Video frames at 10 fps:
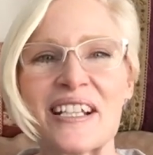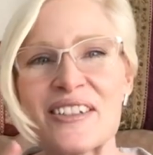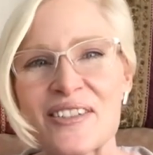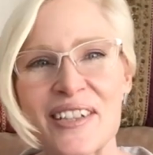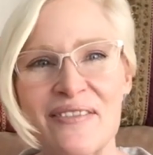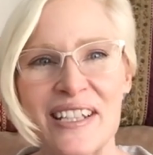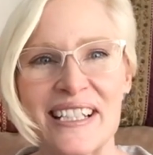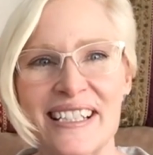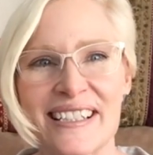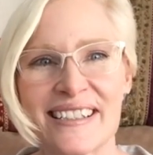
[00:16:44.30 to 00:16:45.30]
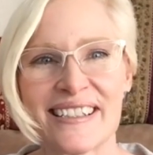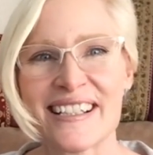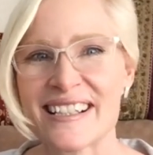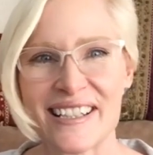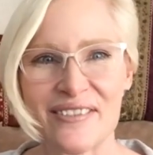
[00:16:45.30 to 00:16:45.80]
So live it.
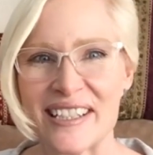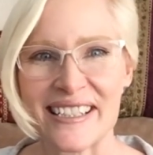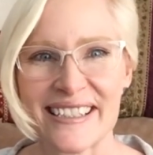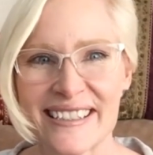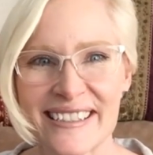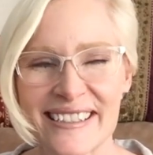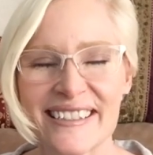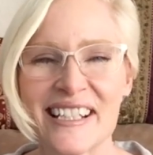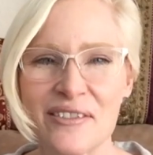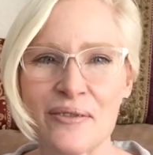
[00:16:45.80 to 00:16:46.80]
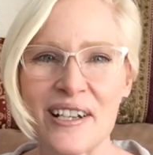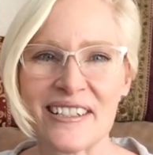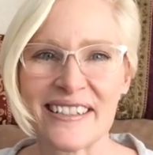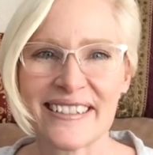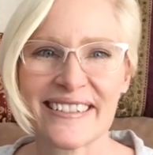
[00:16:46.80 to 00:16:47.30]
Just live it. Thanks for
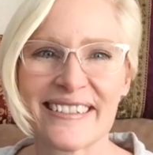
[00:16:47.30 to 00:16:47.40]
watching.